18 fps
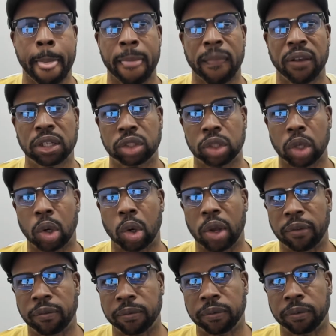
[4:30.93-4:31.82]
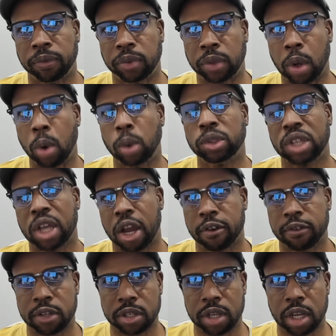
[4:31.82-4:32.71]
So if those
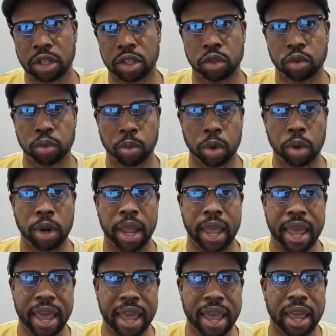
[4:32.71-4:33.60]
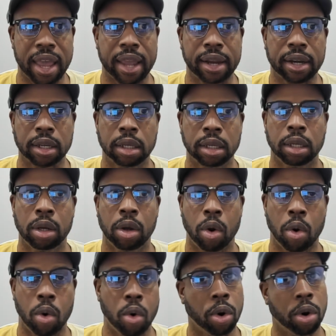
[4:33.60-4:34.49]
conversations weren't had,
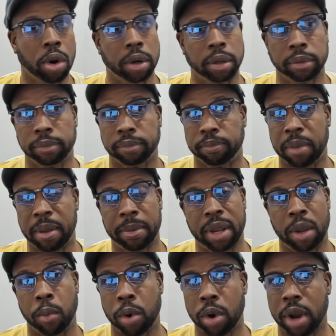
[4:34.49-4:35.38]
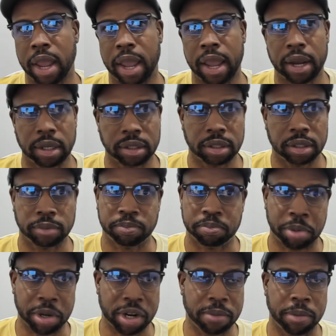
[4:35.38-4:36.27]
or maybe they were had, and
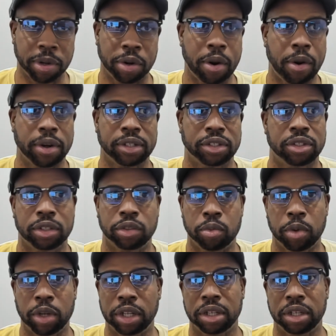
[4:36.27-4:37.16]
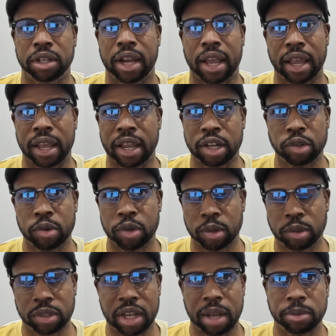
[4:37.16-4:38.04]
Buddy McGirt is just really good at answering
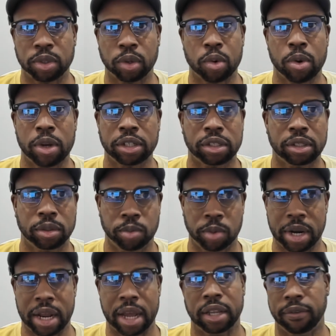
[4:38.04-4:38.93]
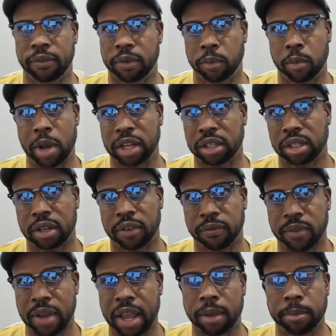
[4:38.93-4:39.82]
those types of questions without even watching the
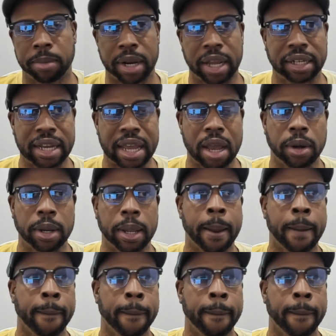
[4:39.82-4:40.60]
fight, but I doubt it.